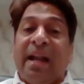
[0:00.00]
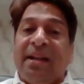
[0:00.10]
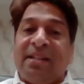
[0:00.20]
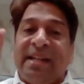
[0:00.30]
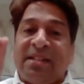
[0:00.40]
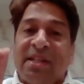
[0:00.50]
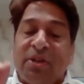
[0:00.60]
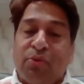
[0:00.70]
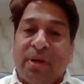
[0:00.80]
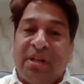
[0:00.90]
And under
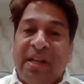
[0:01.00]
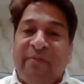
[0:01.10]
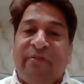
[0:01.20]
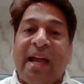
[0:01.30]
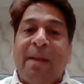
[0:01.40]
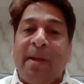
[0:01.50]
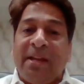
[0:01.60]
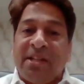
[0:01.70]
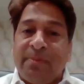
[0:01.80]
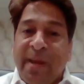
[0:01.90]
section 25,
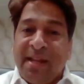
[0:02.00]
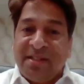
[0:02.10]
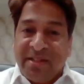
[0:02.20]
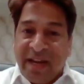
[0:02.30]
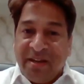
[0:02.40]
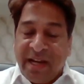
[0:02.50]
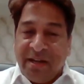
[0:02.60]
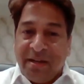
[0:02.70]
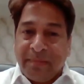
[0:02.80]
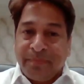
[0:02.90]
it is being
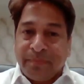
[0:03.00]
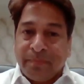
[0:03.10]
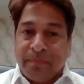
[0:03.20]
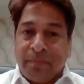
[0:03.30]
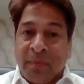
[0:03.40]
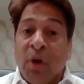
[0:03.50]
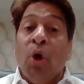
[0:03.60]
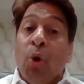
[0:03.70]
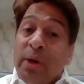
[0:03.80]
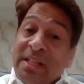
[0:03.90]
stated
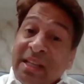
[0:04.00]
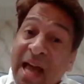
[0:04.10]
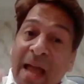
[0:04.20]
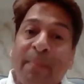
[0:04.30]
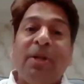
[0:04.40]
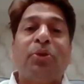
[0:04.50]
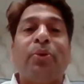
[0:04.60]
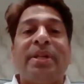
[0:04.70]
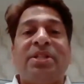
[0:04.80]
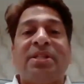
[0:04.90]
who is liable
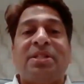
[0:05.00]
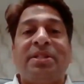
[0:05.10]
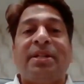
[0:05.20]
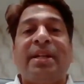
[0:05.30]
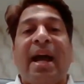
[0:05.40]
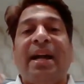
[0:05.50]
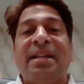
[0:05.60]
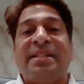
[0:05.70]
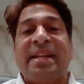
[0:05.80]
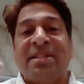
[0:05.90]
to registered
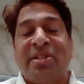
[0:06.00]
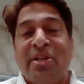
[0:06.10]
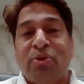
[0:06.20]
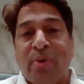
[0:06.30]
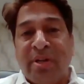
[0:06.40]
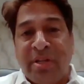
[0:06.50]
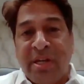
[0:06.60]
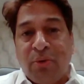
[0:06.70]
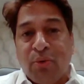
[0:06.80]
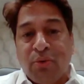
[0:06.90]
under section
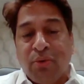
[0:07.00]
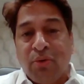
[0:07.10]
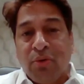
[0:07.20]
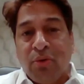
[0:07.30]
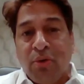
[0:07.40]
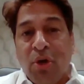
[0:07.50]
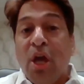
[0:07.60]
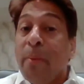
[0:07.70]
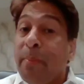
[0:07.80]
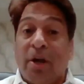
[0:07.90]
22
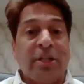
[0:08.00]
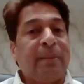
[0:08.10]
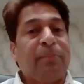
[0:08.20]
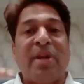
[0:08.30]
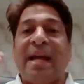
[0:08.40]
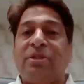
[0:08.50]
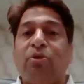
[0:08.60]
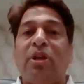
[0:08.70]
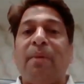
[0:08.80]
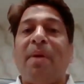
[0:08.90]
because of
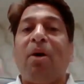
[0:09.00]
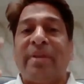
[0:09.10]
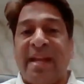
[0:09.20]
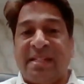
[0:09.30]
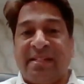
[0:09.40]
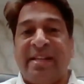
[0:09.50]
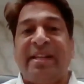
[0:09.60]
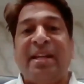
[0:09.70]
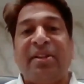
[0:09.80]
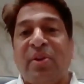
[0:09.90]
threshold amount
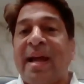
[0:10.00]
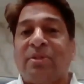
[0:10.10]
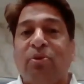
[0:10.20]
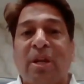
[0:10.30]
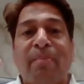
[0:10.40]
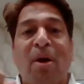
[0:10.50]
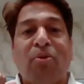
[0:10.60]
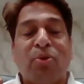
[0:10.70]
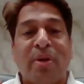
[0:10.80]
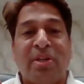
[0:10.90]
exceeding threshold
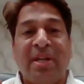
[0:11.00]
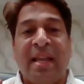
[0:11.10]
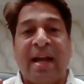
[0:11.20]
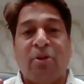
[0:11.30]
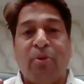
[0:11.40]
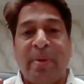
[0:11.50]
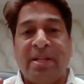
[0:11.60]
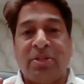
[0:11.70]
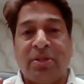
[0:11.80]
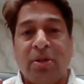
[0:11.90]
amount 20 lakh
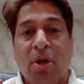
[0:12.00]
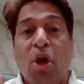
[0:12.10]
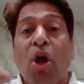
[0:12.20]
rupees,